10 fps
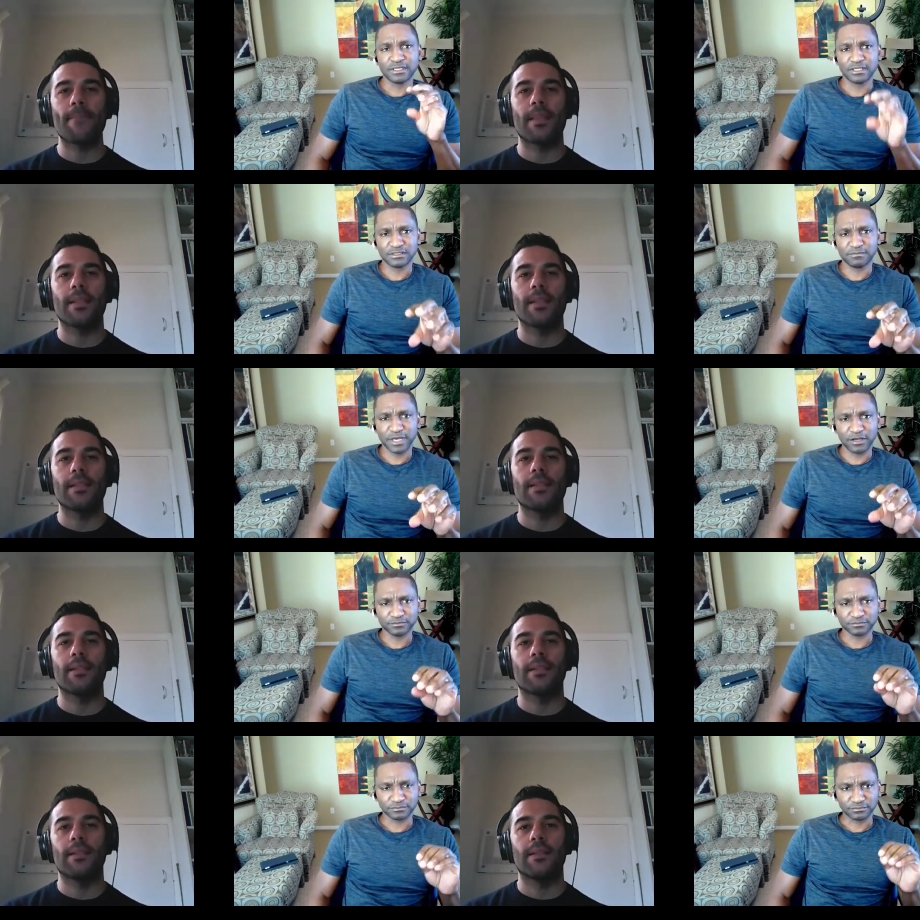Speaker 1: tell us about
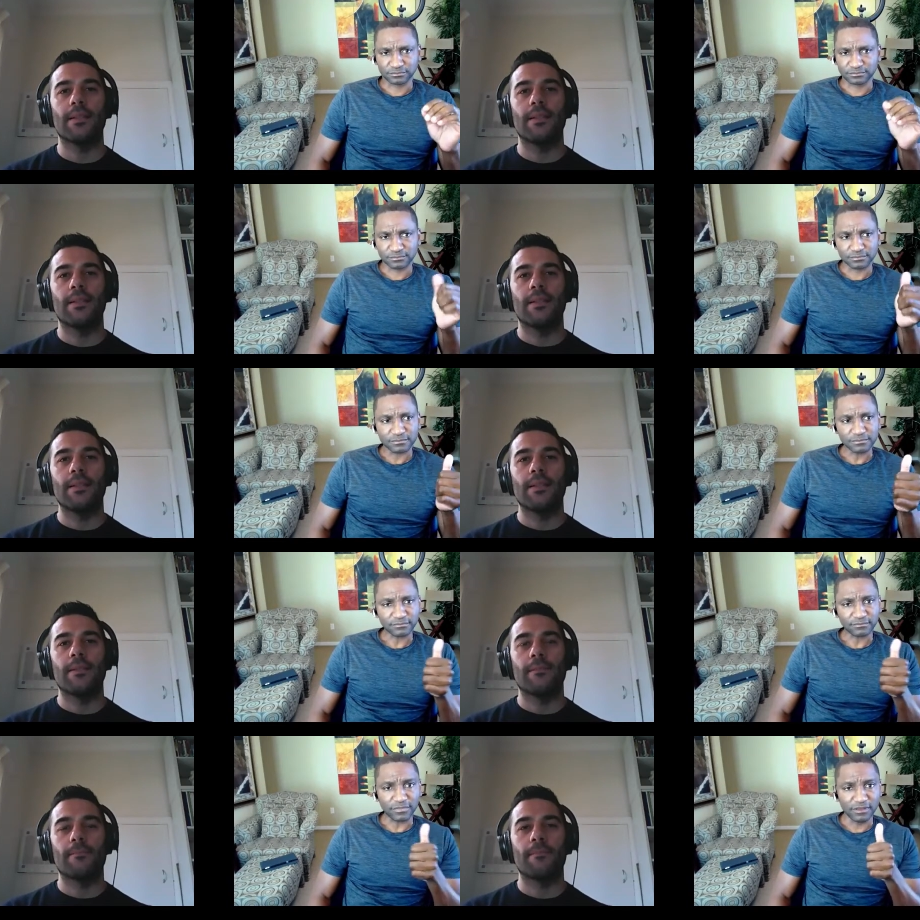
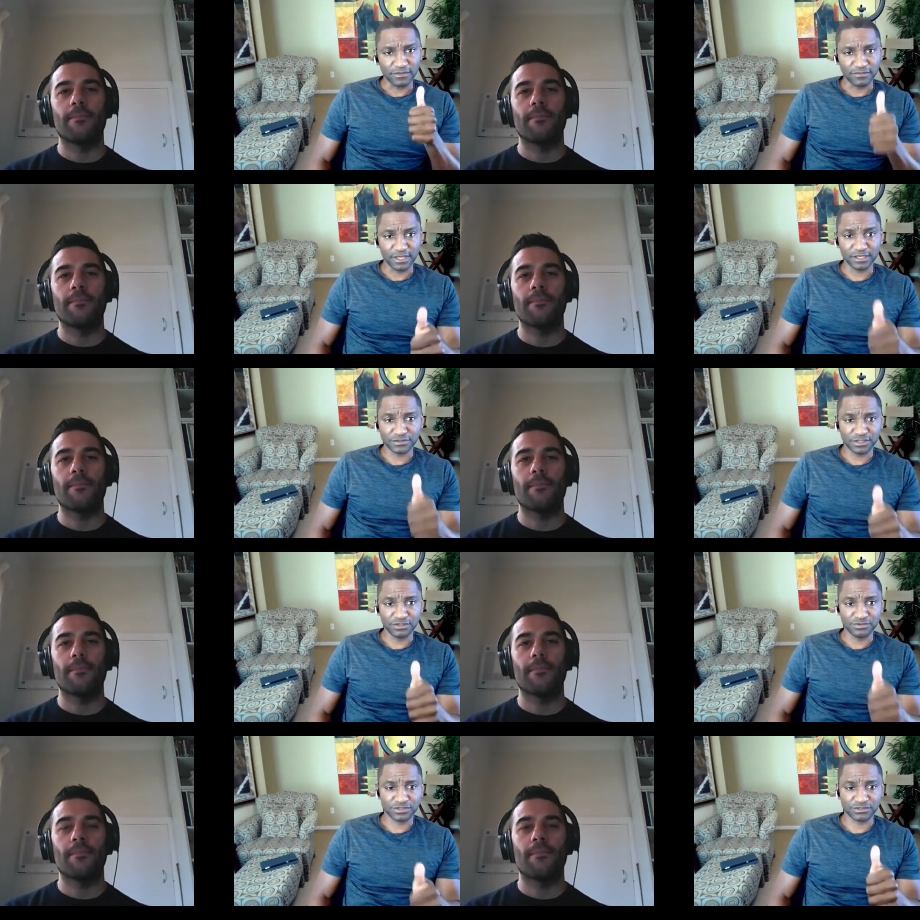the things that
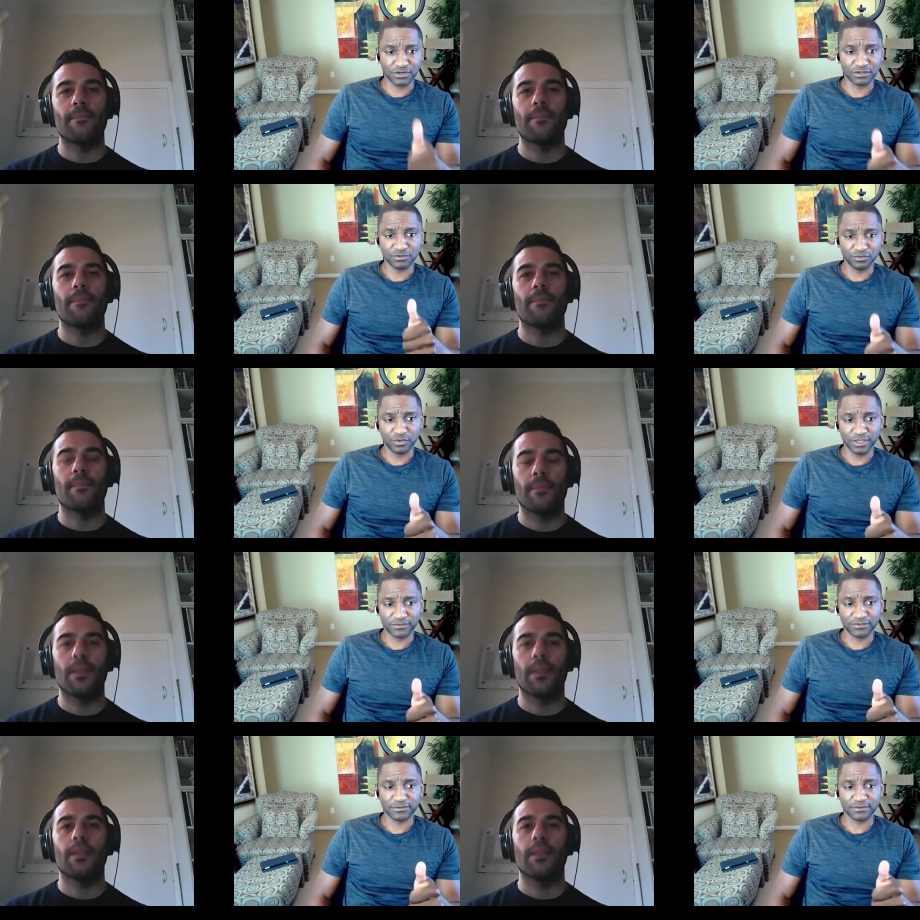you struggled with.